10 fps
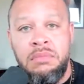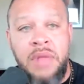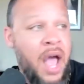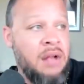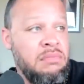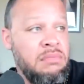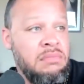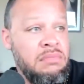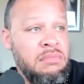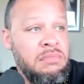that
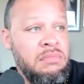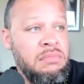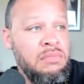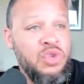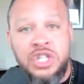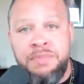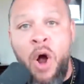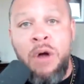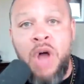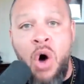was a
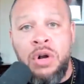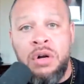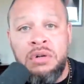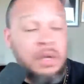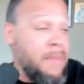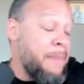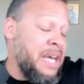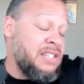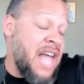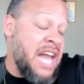sperm donor, and maybe
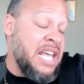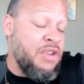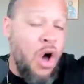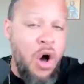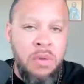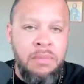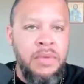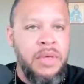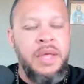he's not even home,